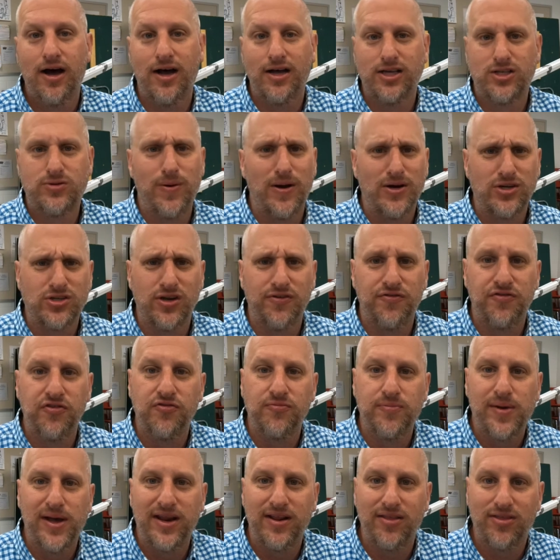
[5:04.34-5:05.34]
uh, especially if
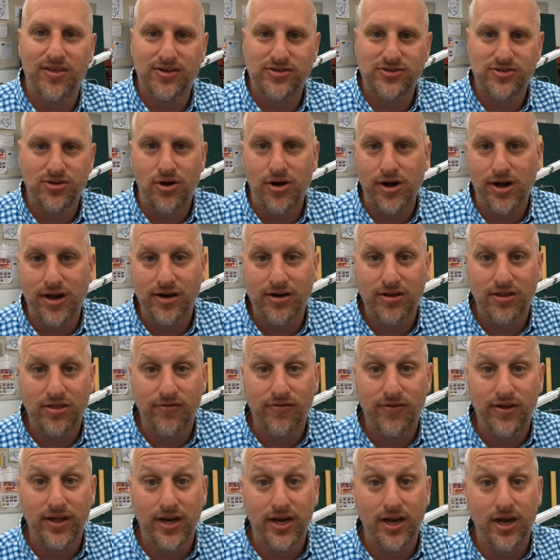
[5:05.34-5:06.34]
you've made it this long into
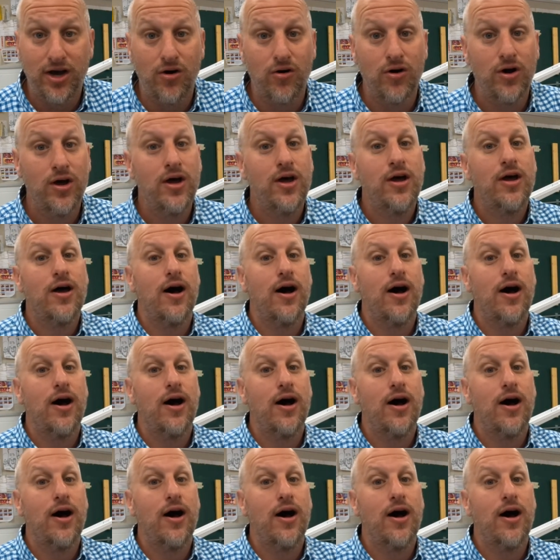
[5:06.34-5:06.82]
the video.